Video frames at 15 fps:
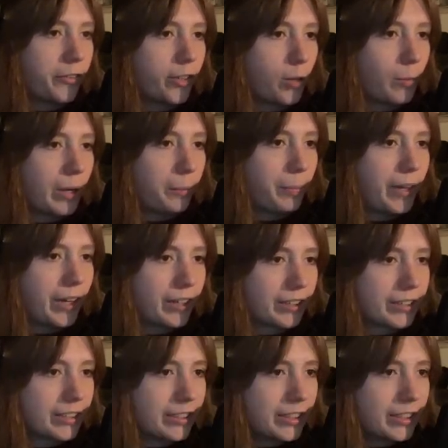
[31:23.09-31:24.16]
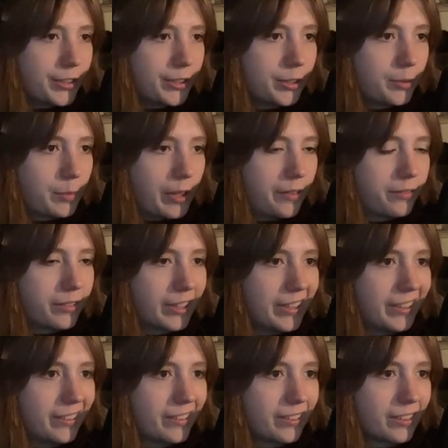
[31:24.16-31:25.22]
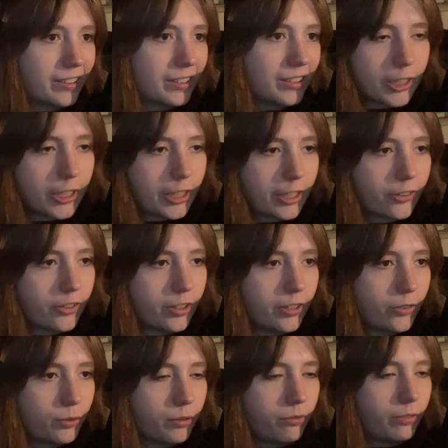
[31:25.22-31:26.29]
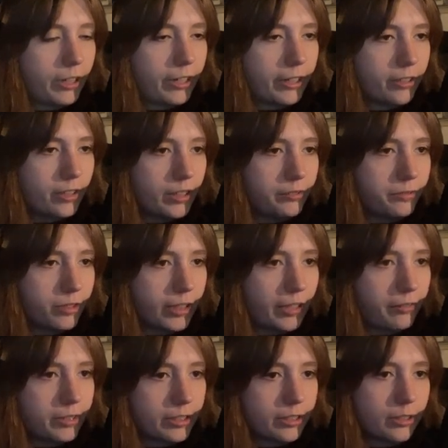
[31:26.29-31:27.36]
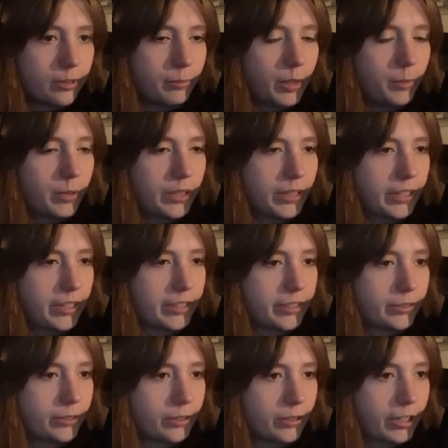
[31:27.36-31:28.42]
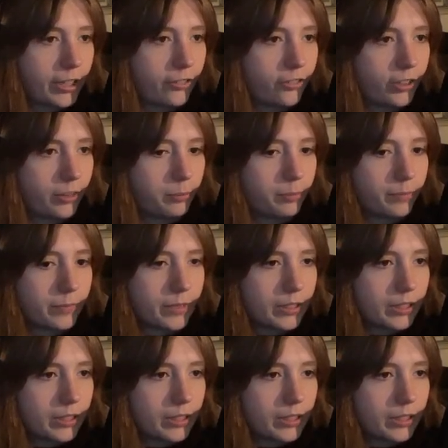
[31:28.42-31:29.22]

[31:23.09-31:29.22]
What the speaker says: I saw him out back. You, my friend, are getting turned into a fairy. You'll live forever. Or maybe not. You look ancient.